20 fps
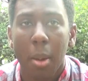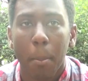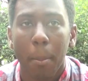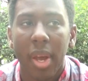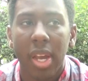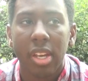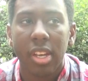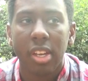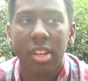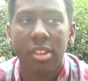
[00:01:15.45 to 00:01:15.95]

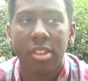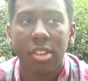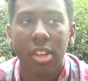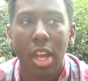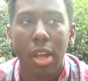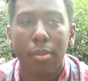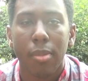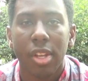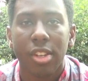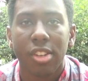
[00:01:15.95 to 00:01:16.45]
making
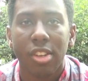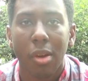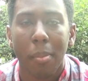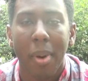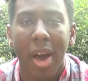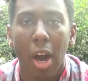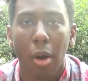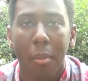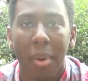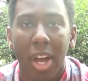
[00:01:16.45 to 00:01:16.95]
statements
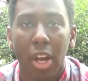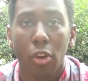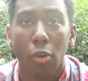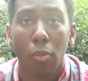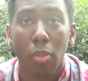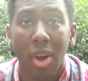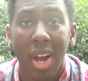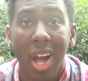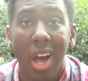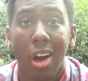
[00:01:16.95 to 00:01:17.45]
about Michael
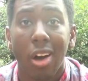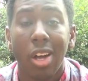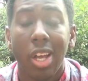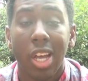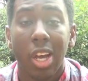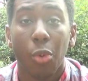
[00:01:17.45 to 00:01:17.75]
Brown.